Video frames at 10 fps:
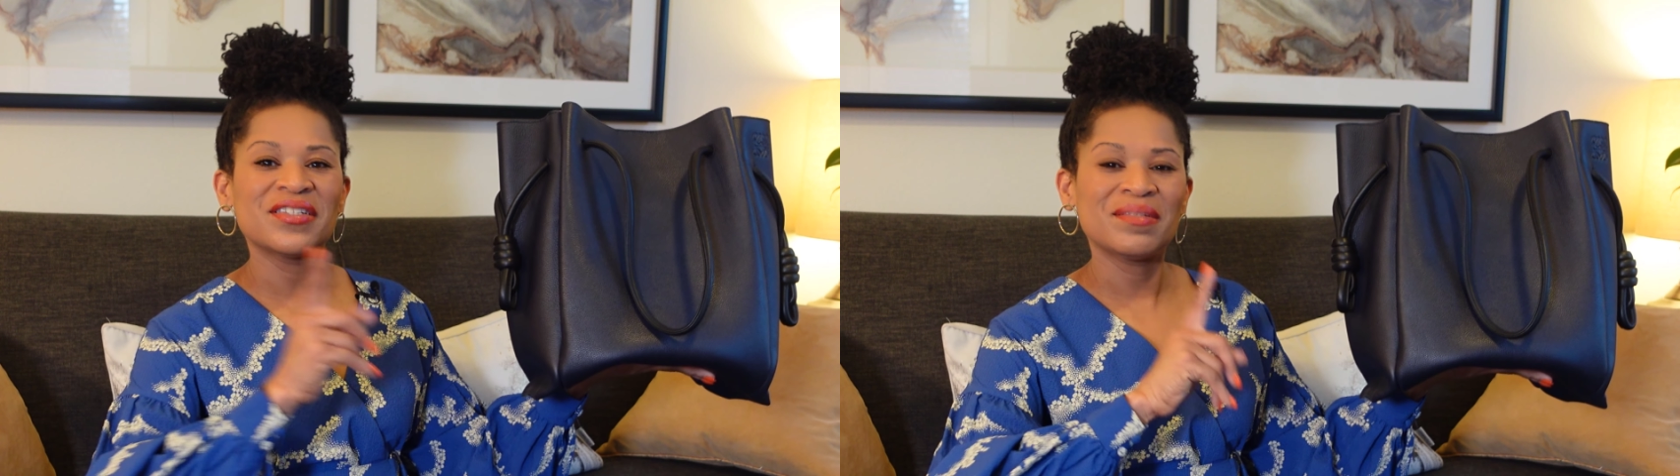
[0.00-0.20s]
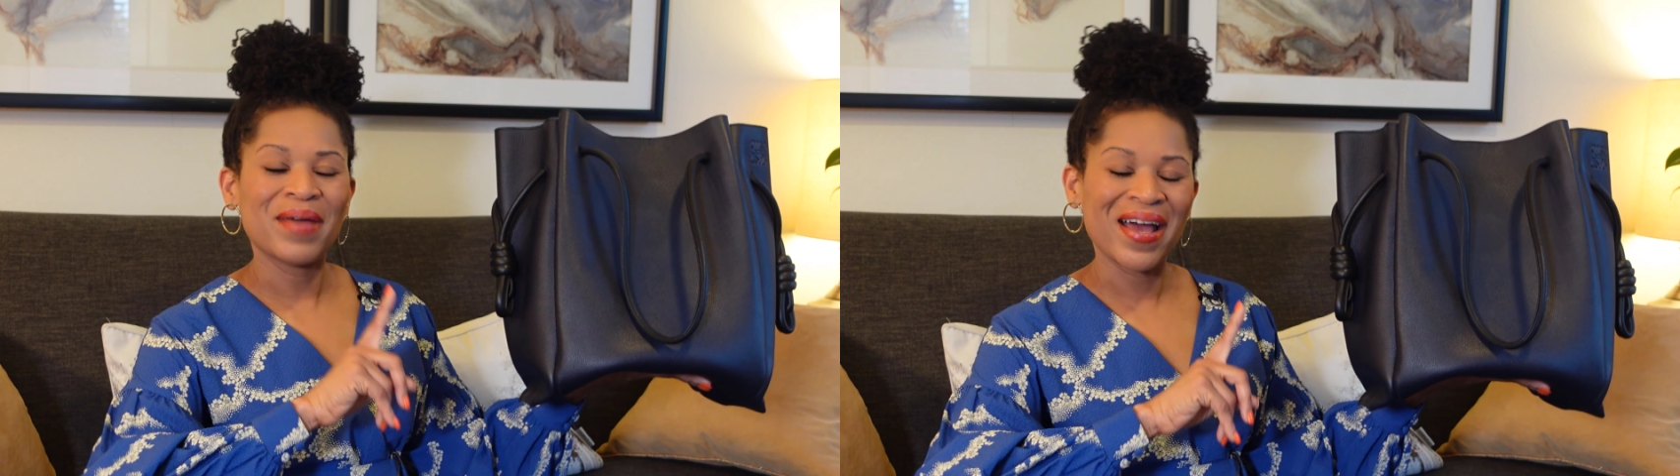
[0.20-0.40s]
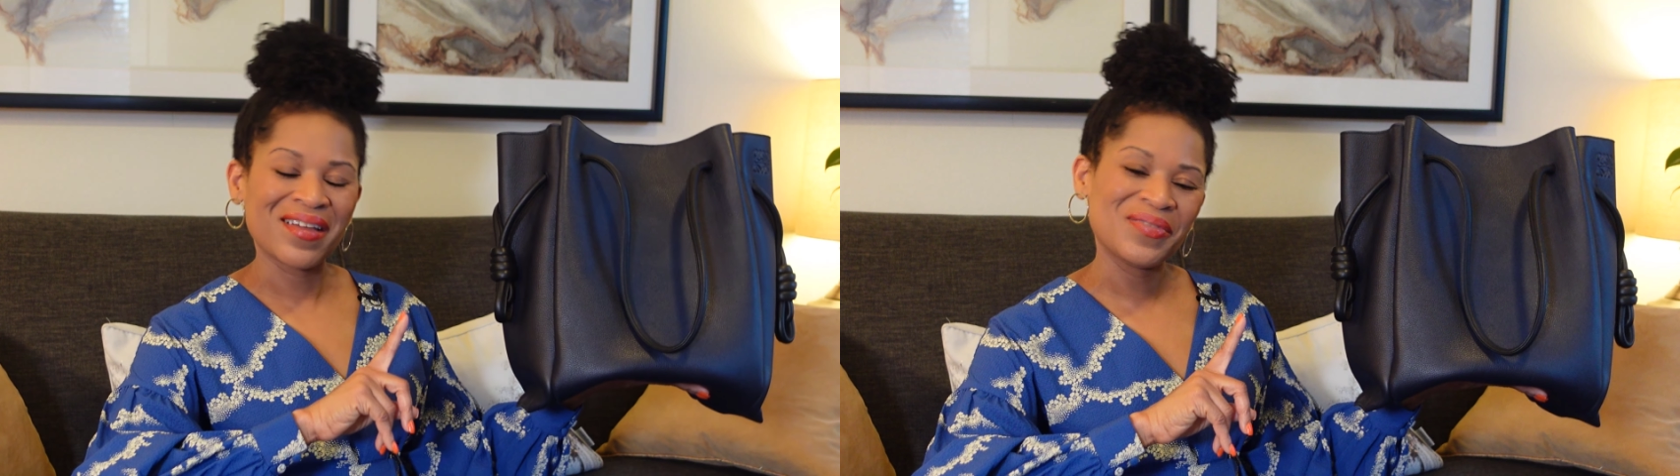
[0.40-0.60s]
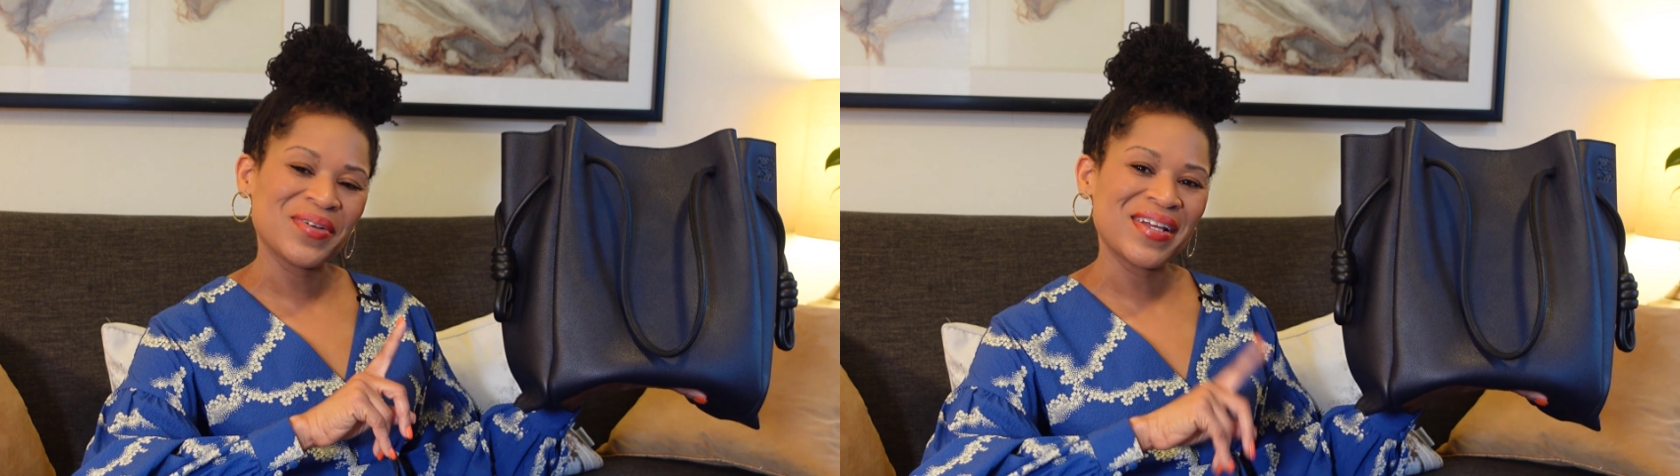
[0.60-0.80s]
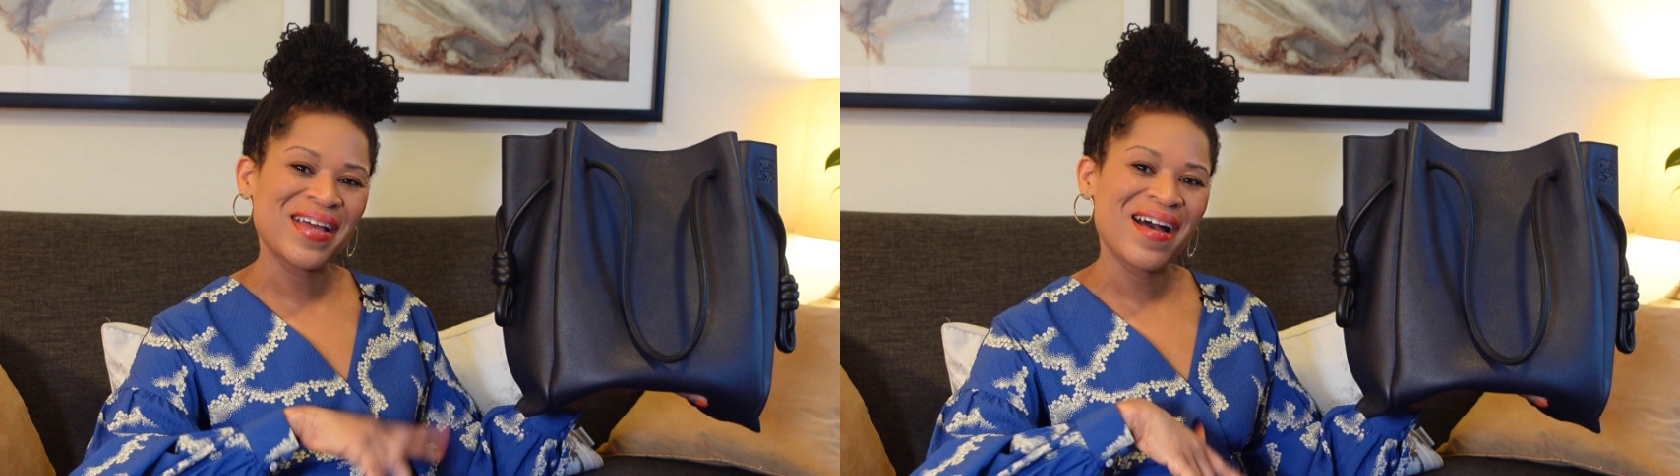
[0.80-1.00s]
is bag
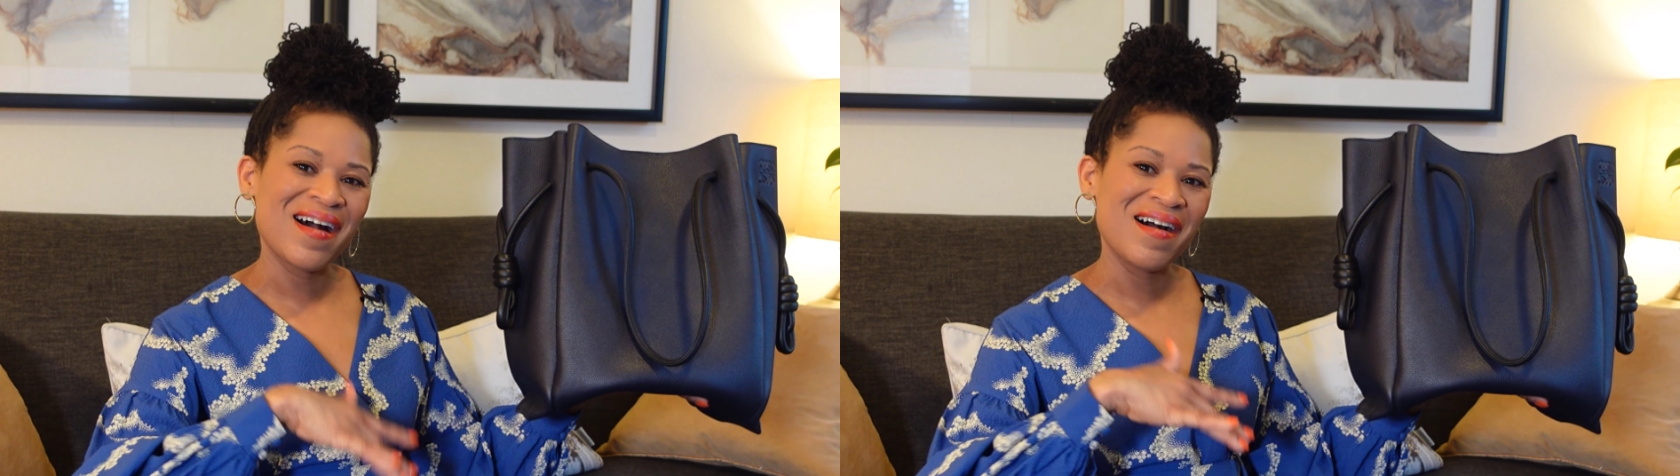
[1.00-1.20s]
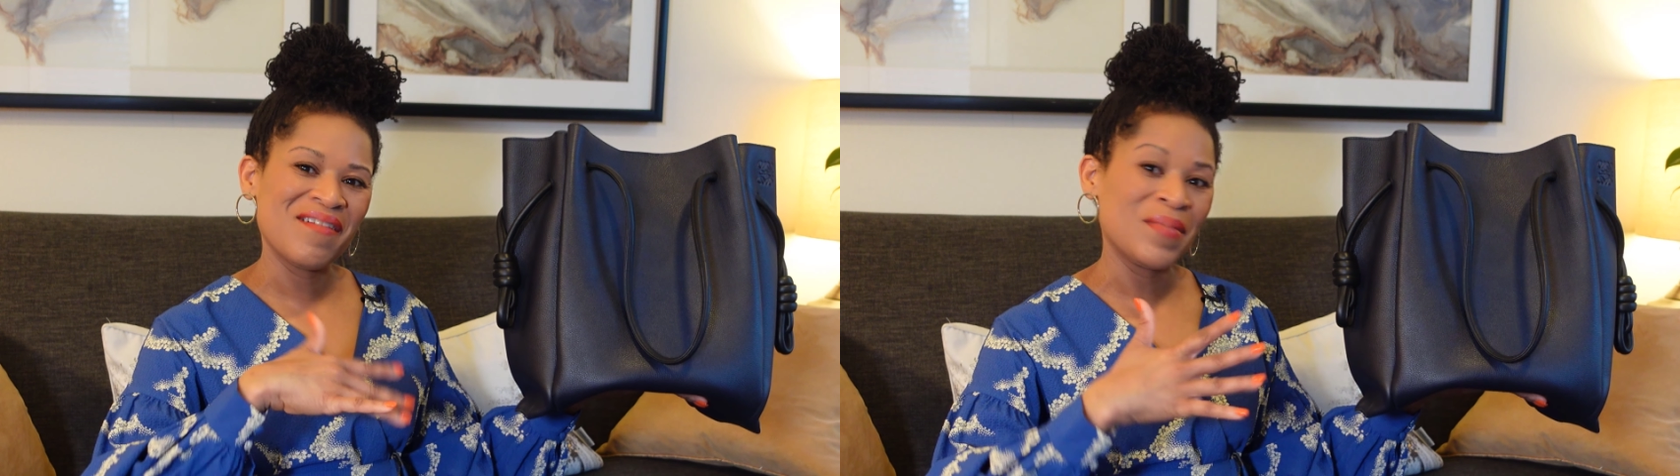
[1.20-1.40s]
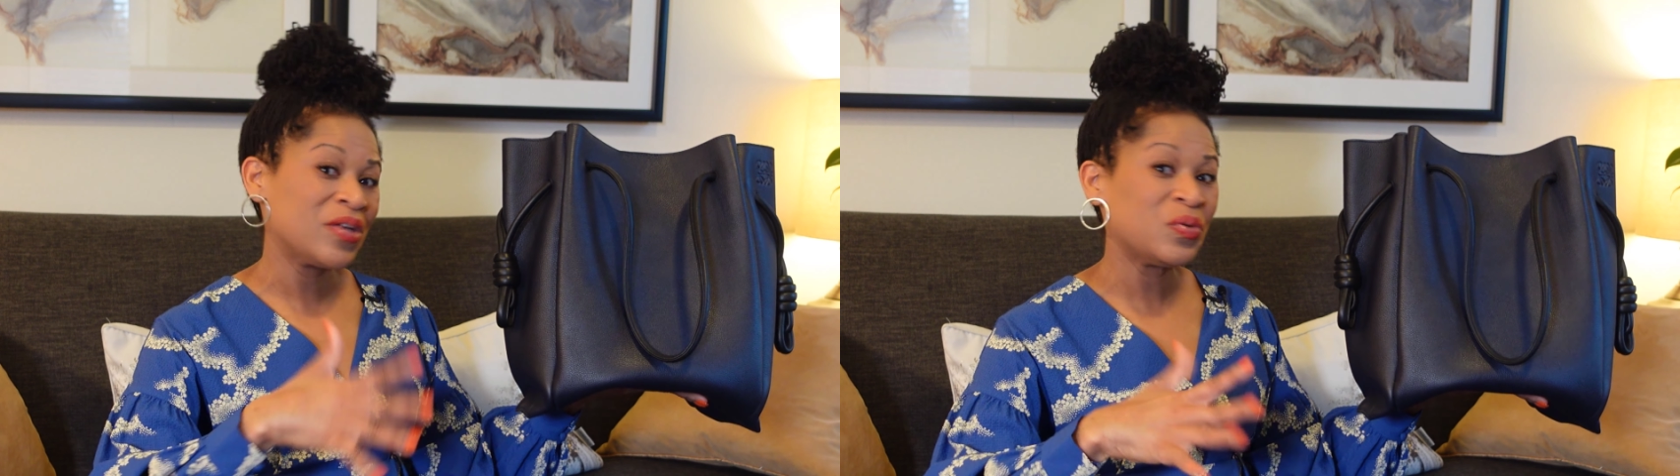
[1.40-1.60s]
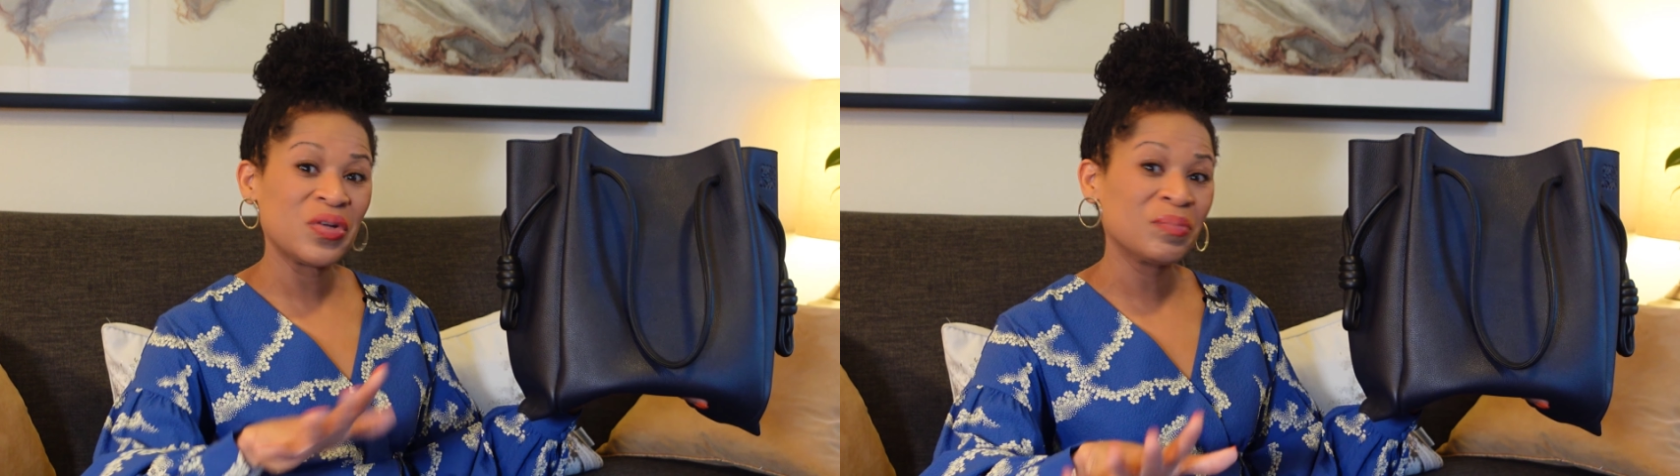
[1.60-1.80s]
3 of my new and